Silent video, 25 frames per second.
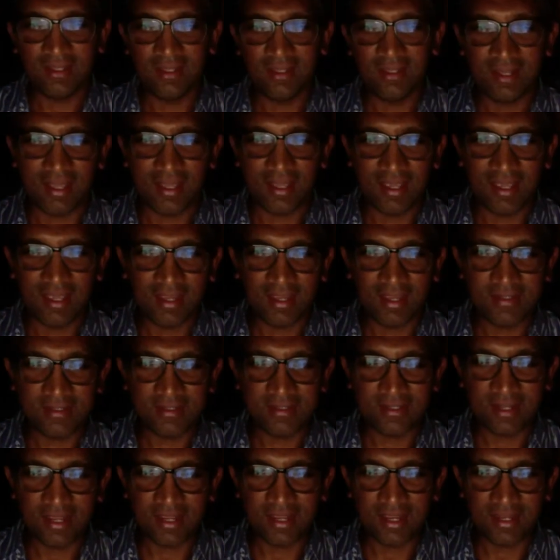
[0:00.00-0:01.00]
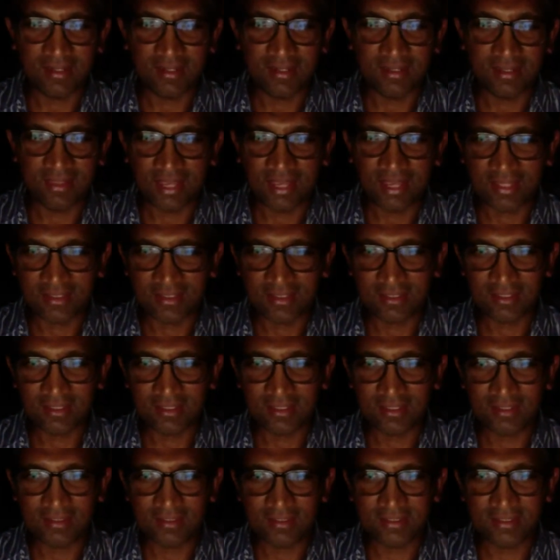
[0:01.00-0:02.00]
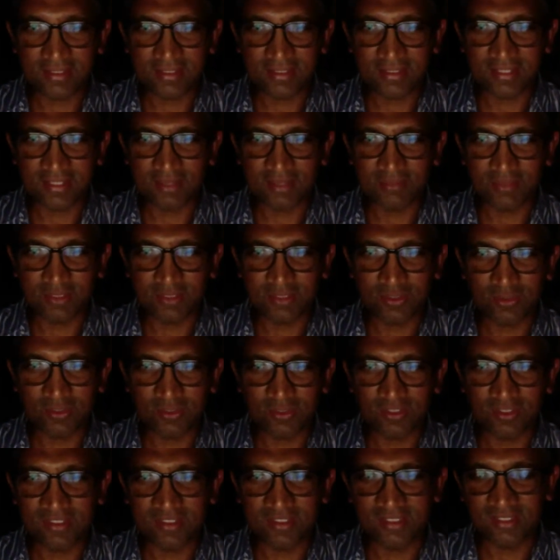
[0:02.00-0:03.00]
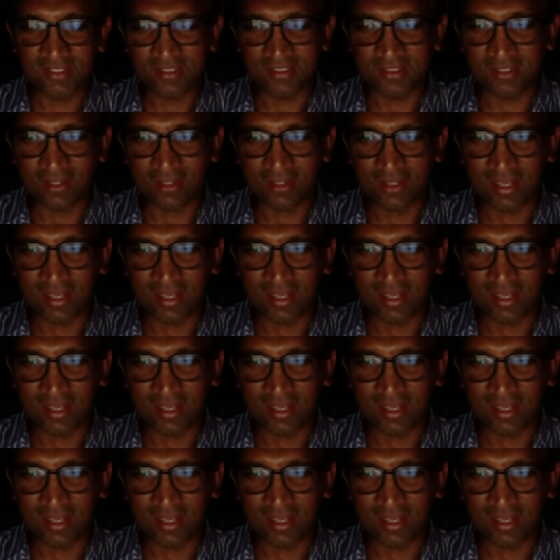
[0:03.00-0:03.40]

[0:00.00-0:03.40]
and and that is something to consider